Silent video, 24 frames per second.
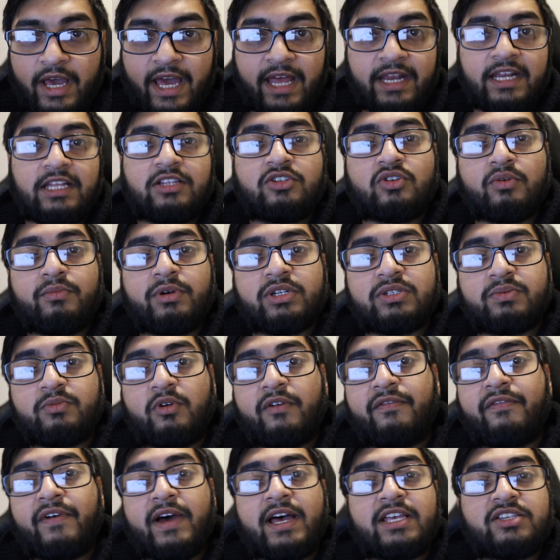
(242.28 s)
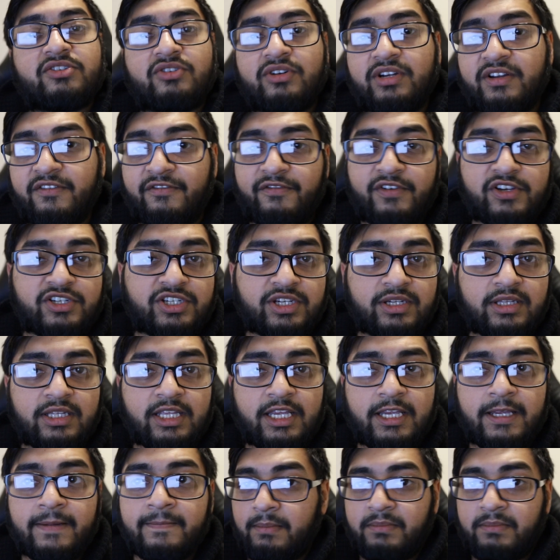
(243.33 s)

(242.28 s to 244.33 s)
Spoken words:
know, edit so much more faster and efficiently.